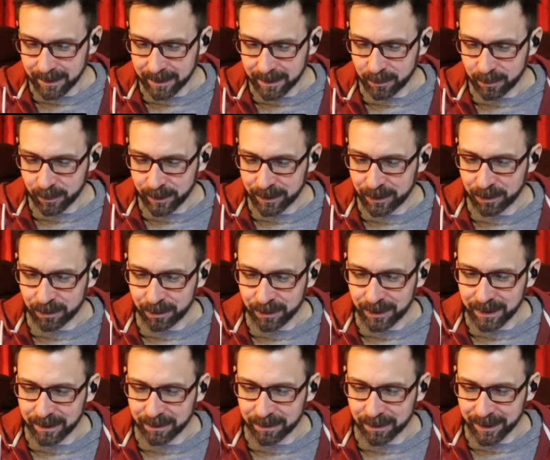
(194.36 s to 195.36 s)
Went to a
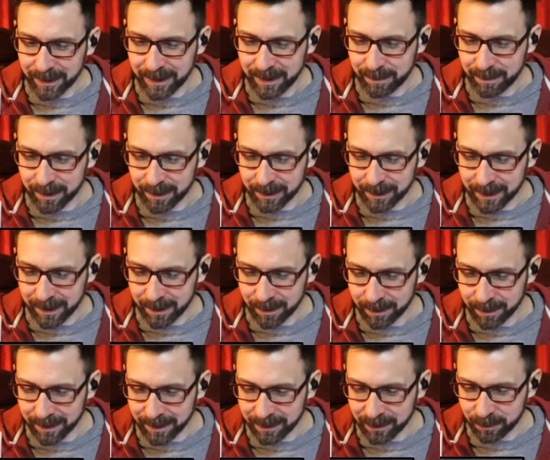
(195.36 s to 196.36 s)
different email account. Can
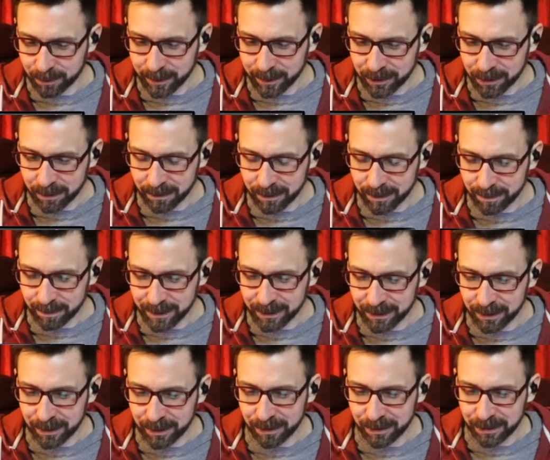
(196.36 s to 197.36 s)
I switch over to Mr.
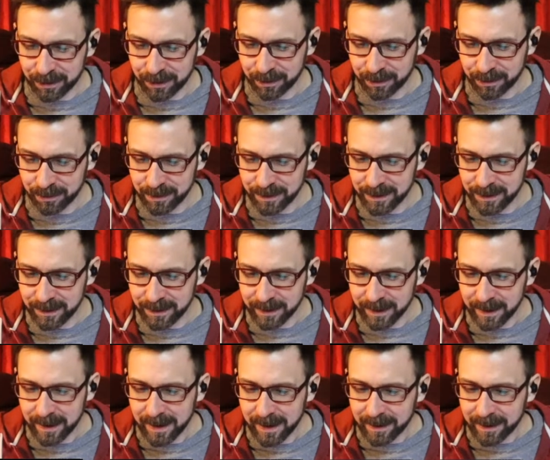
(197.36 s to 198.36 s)
Cartoons?
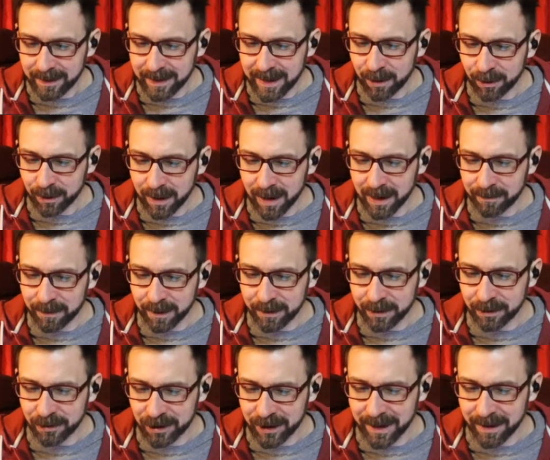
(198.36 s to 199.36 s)
Now live on your
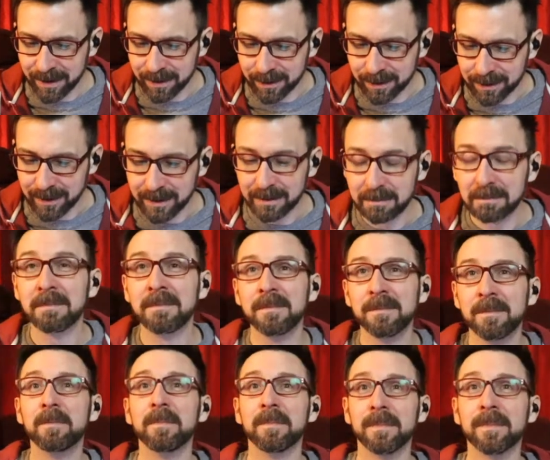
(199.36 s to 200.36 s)
channel.
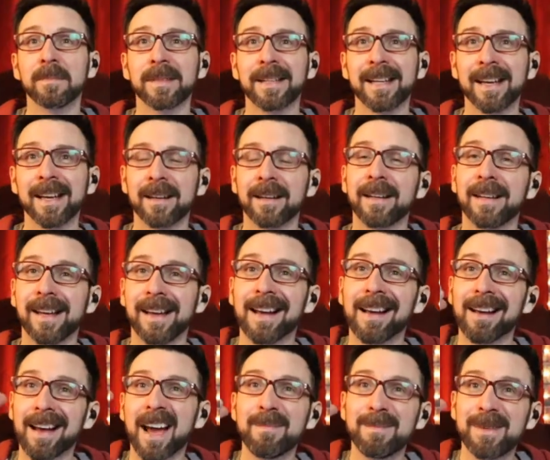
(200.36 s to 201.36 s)
Yeah,
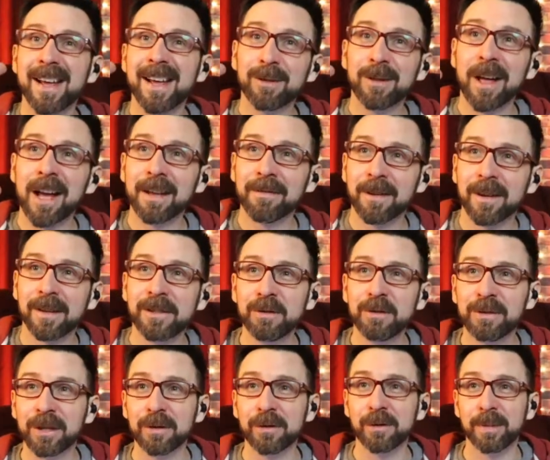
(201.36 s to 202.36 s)
I'm now live on
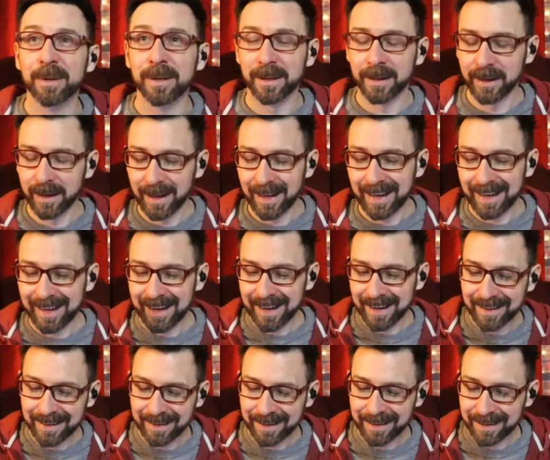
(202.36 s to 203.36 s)
YouTube.
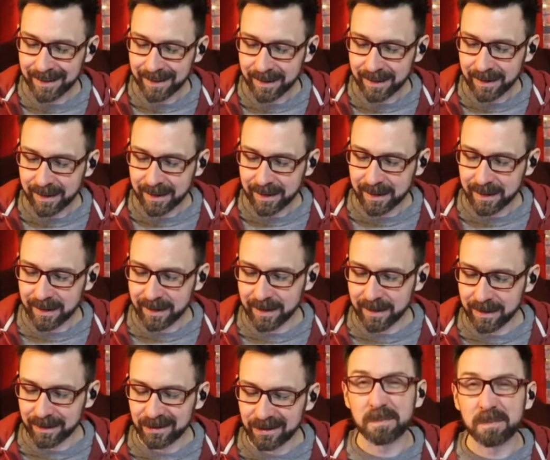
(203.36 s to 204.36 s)
And
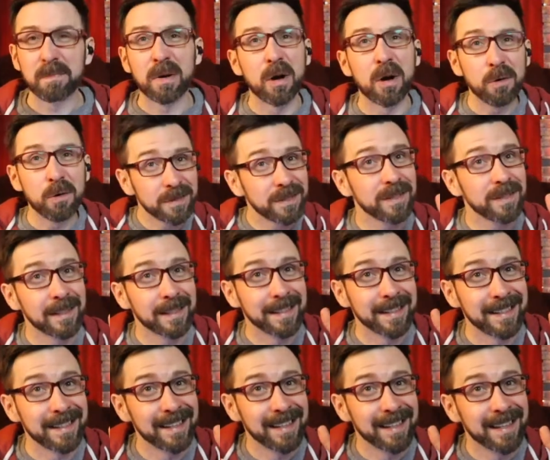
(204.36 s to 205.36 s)

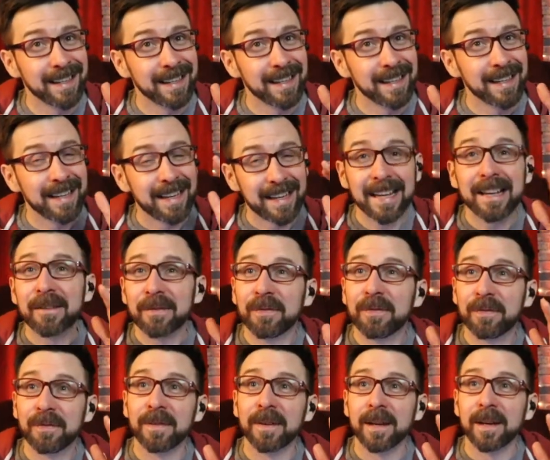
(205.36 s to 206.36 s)
supposedly,
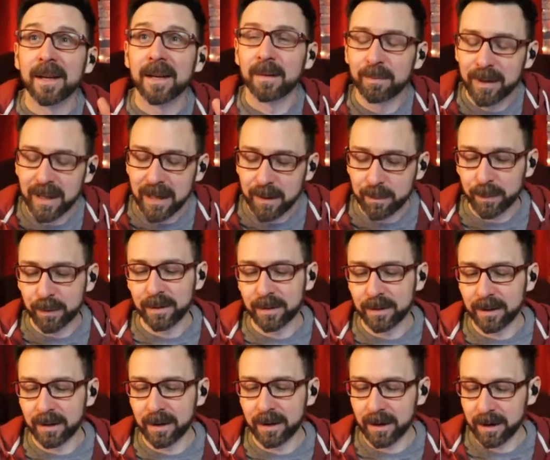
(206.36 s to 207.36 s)
if people
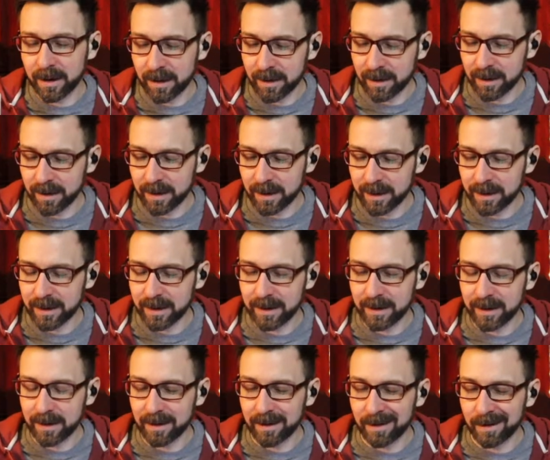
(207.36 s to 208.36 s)
are
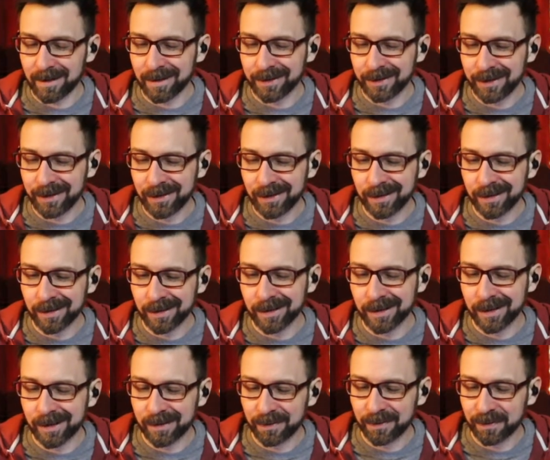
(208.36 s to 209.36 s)

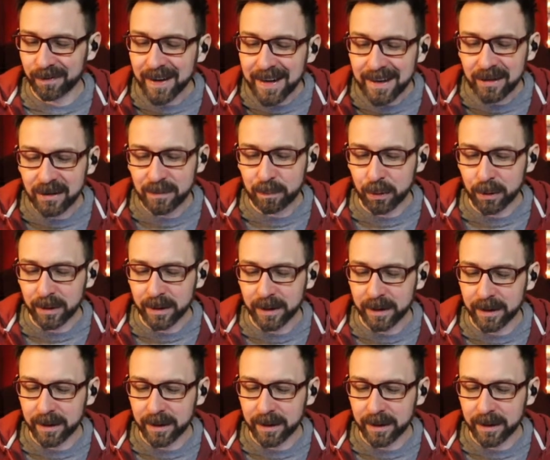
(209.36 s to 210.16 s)
on Facebook